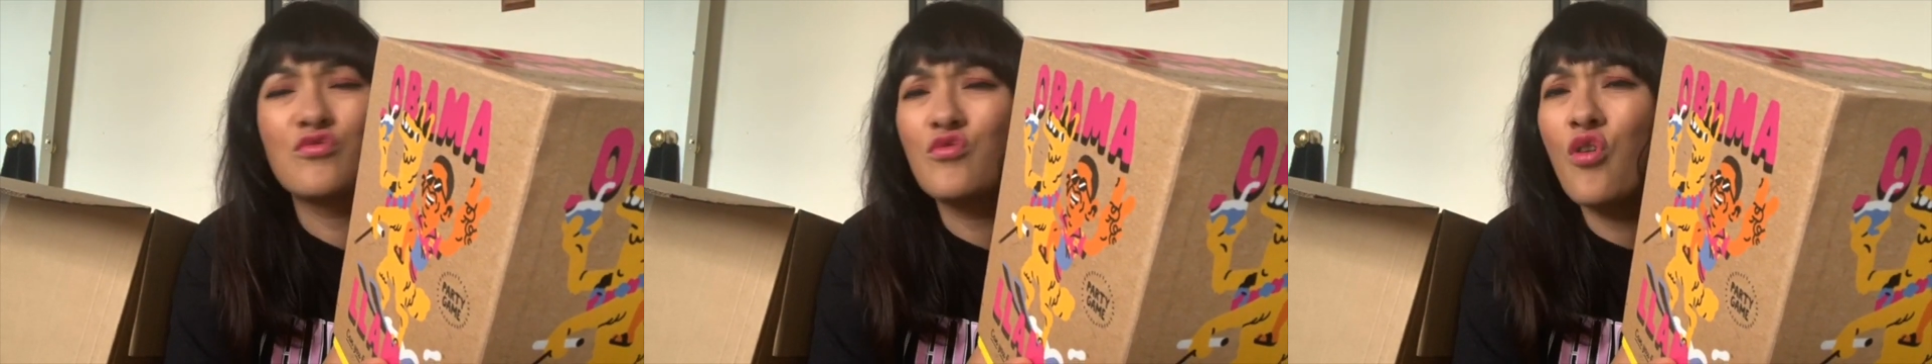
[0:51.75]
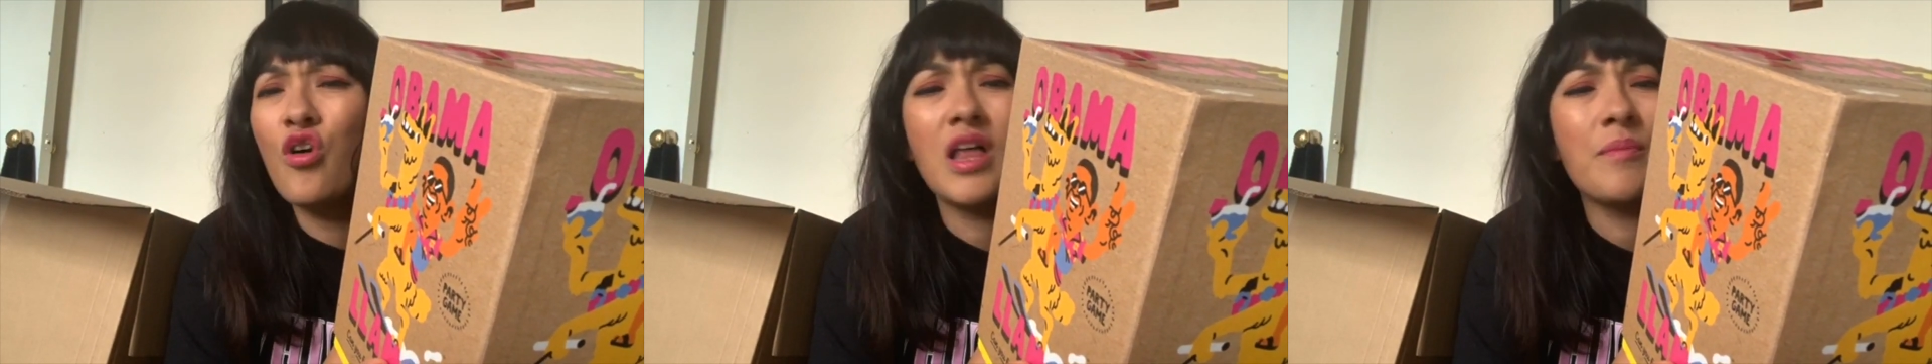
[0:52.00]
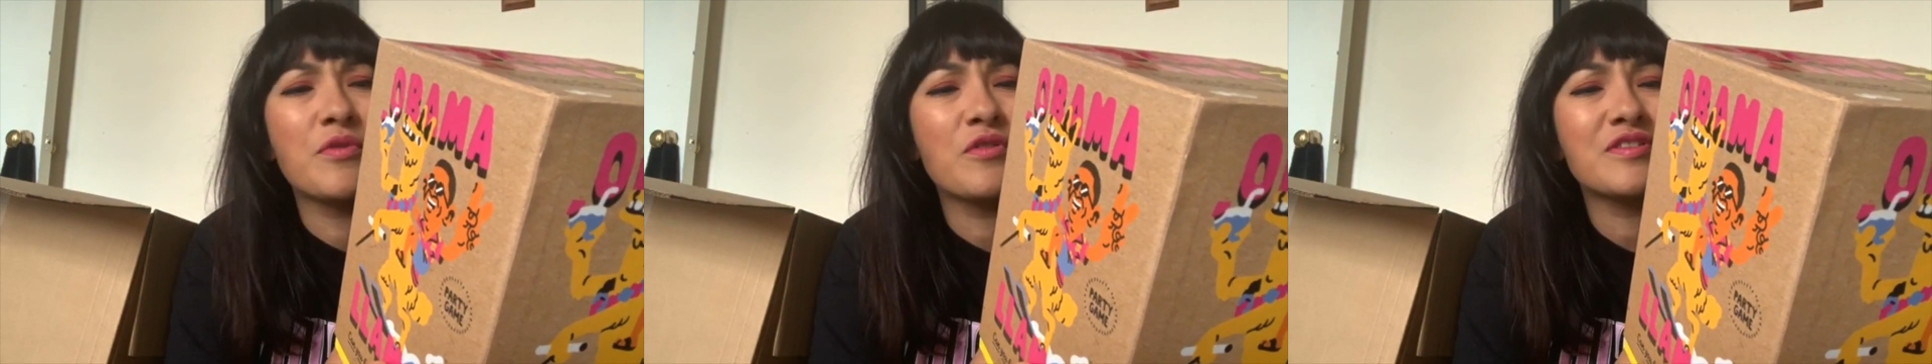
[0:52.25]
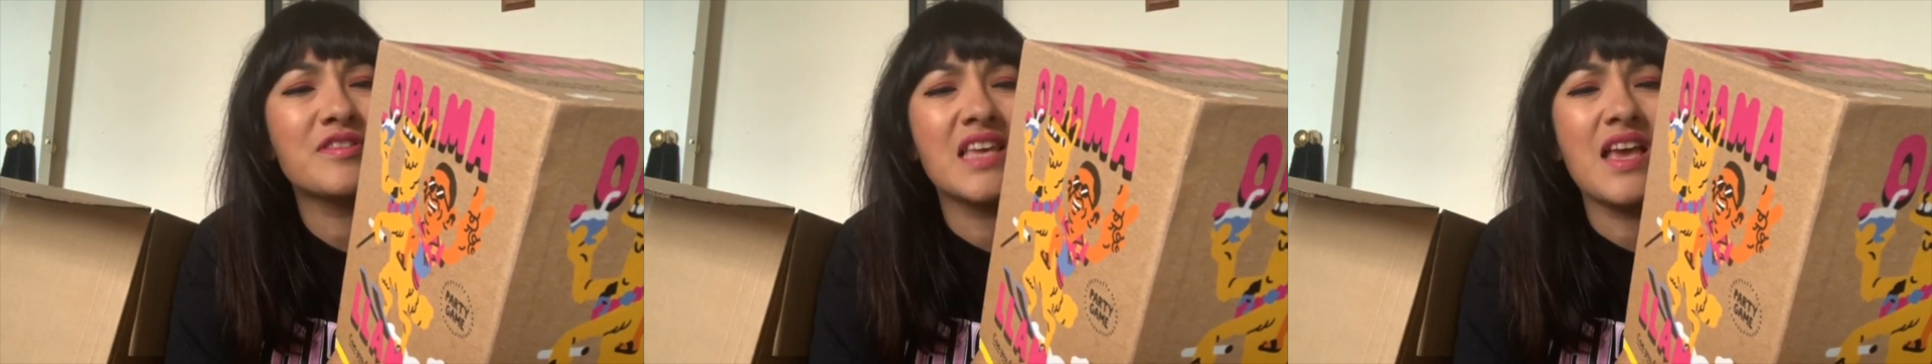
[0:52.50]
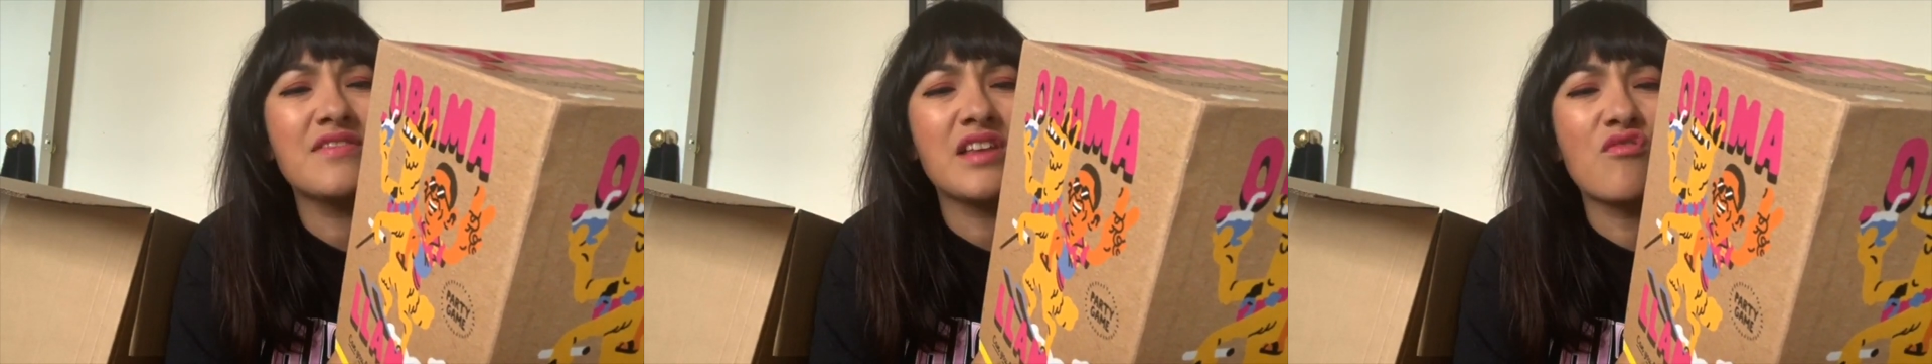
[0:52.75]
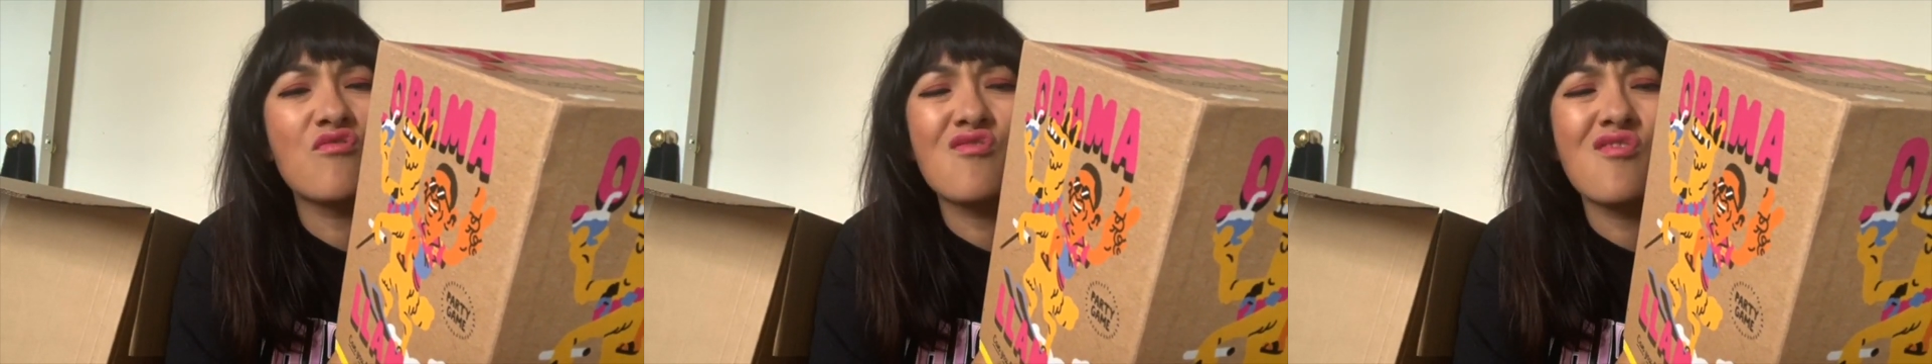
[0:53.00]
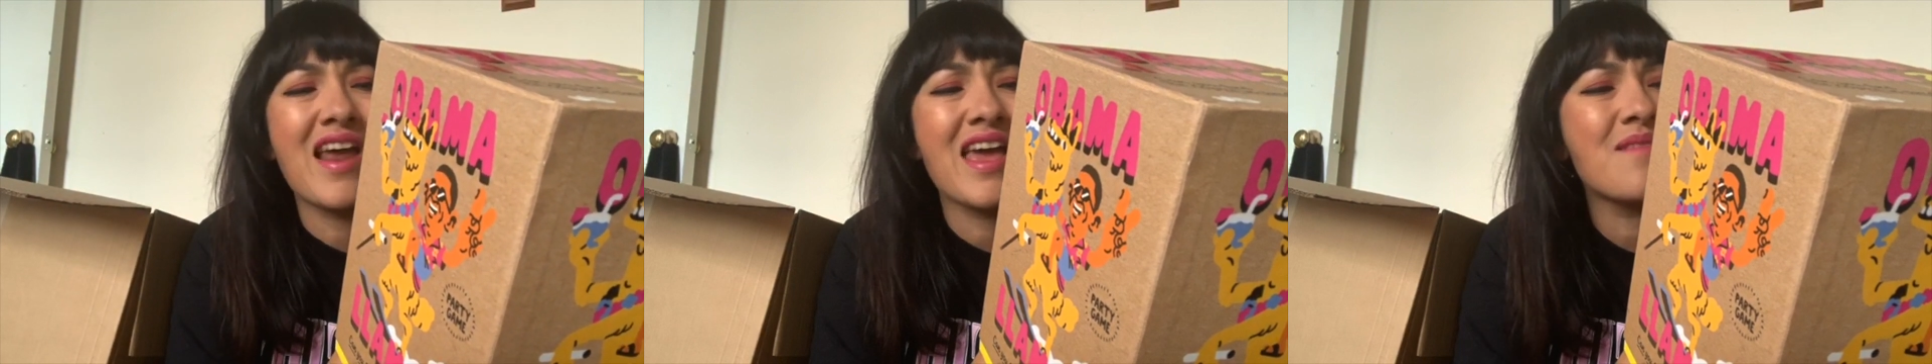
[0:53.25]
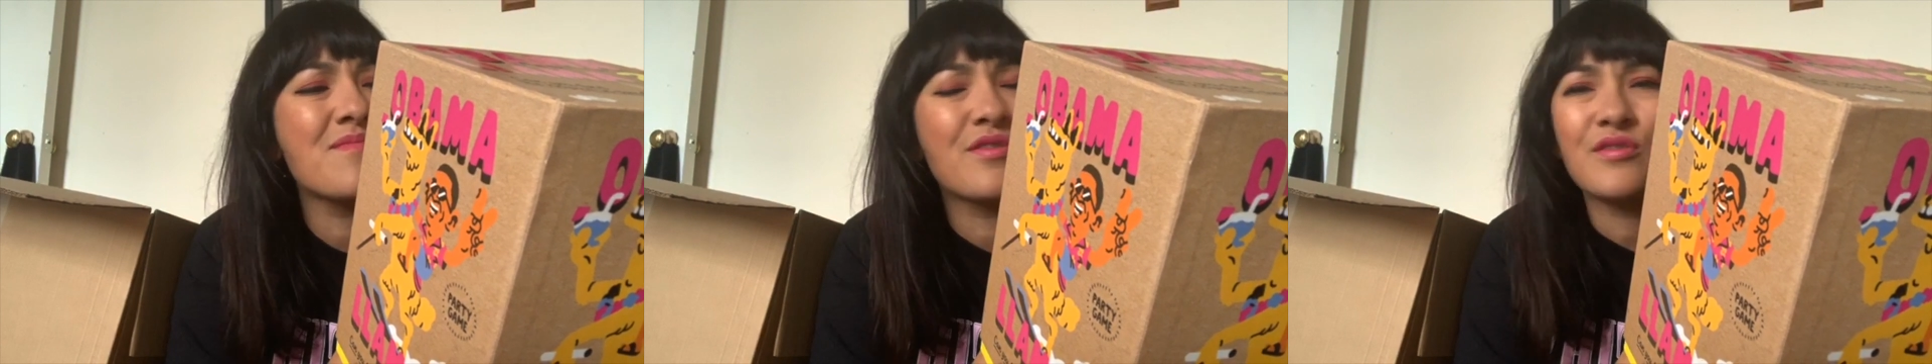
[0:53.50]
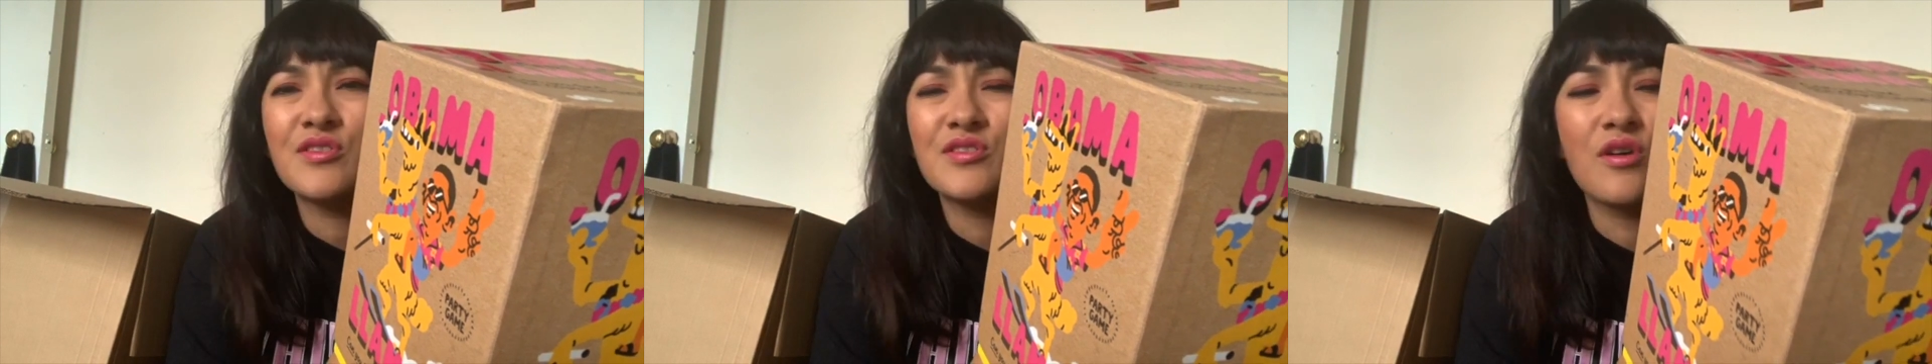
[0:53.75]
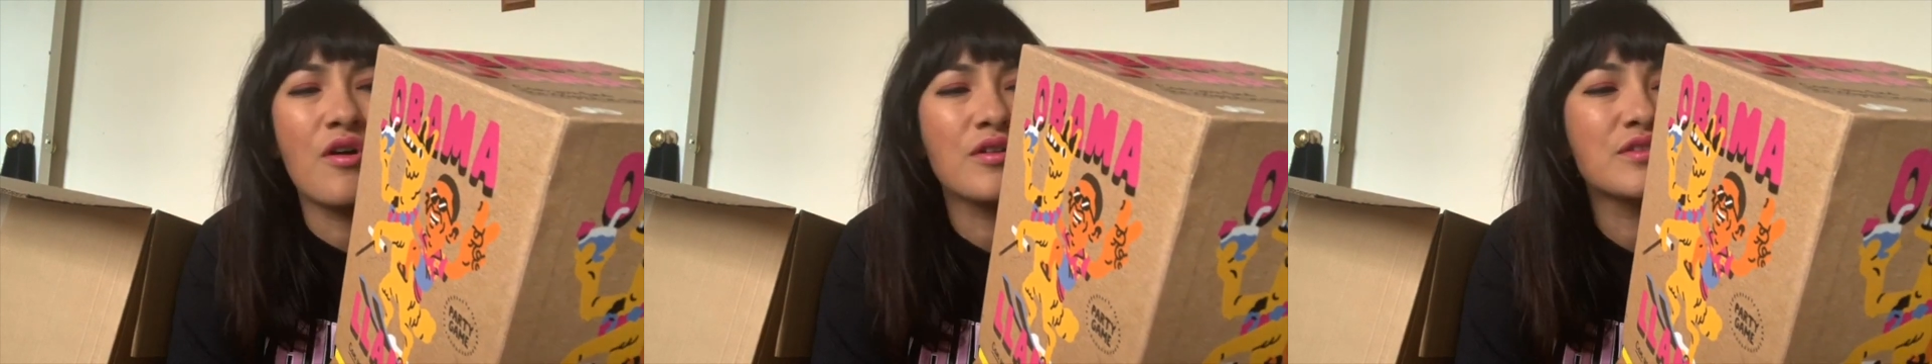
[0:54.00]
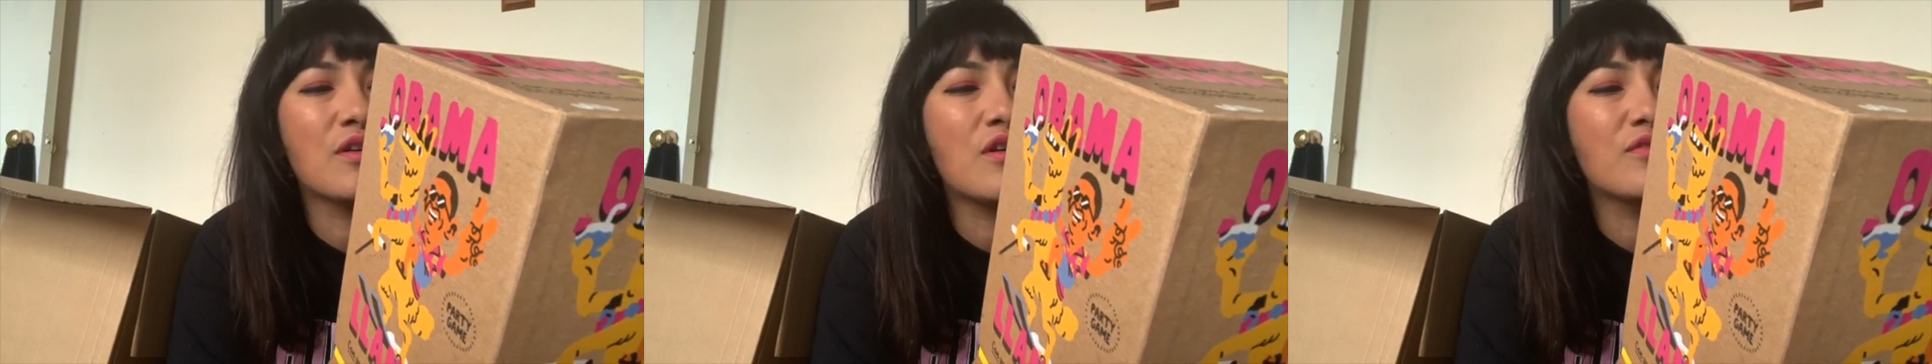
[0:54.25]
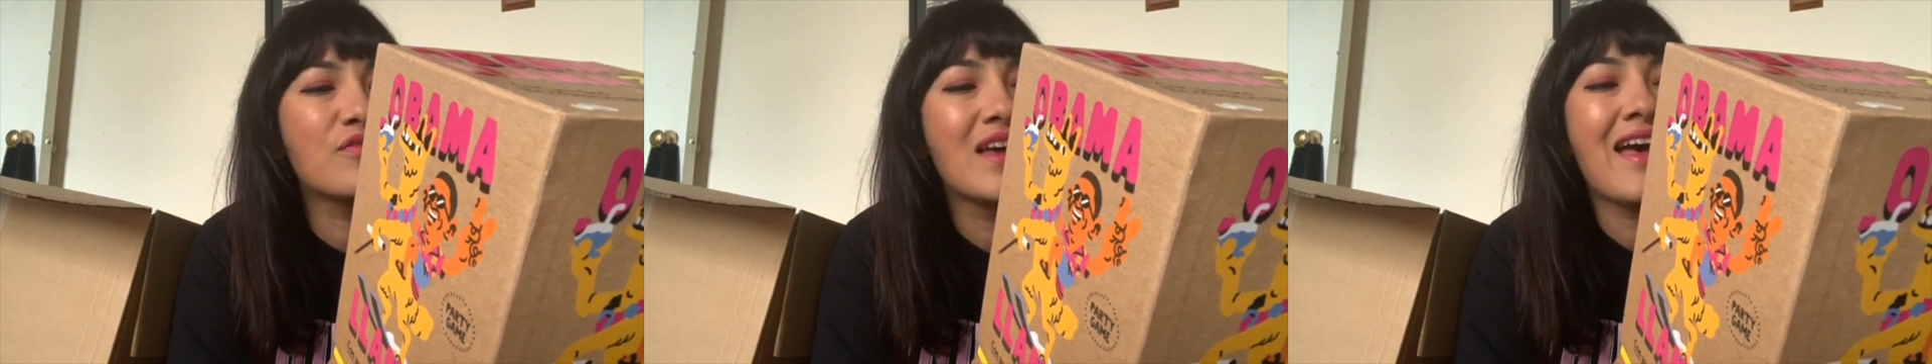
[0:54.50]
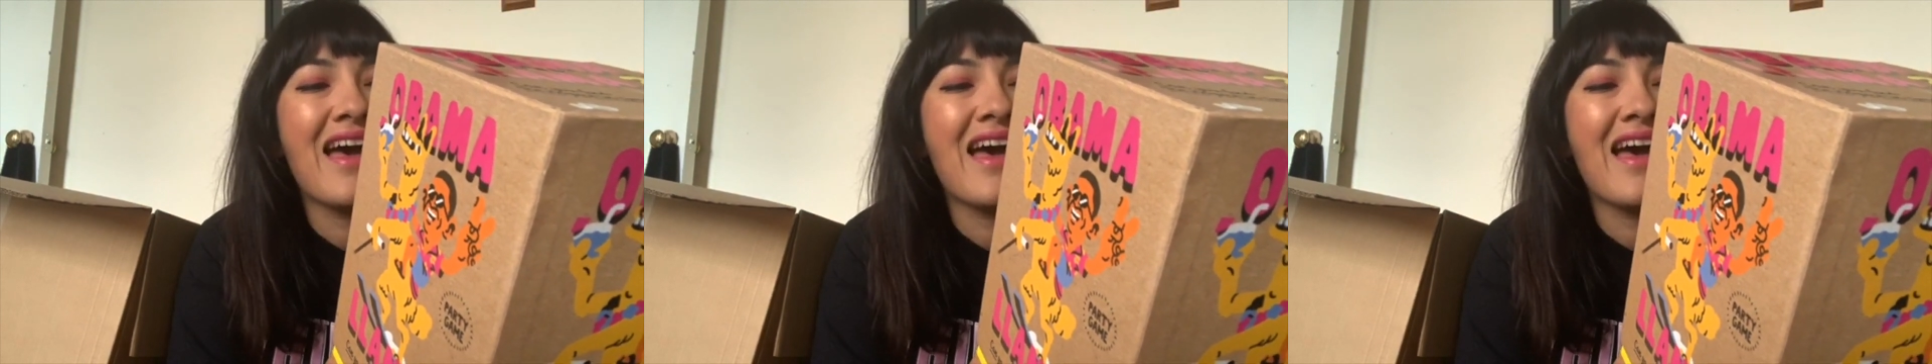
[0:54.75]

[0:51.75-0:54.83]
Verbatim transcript: roll up your sleeves and rhyme your socks off